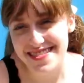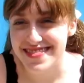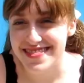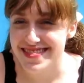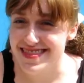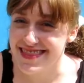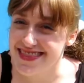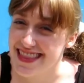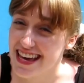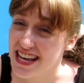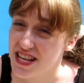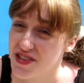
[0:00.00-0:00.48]

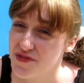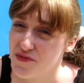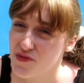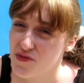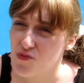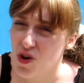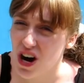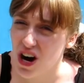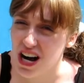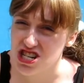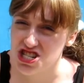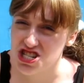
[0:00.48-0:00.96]
Thanks for
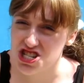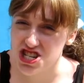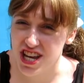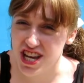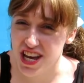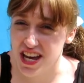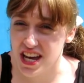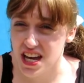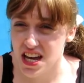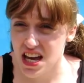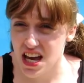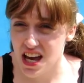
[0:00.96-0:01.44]

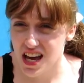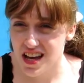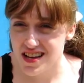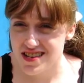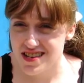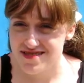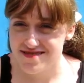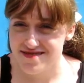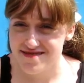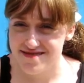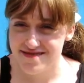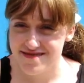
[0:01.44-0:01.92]
watching.
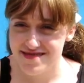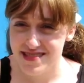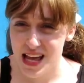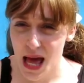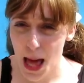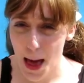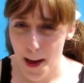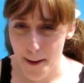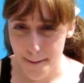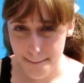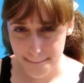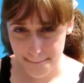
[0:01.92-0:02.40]

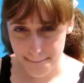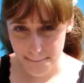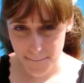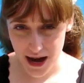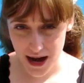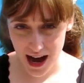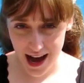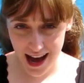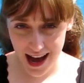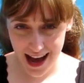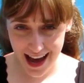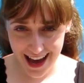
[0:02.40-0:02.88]

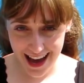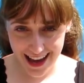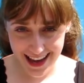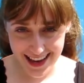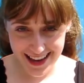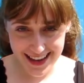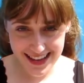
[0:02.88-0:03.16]
Bye.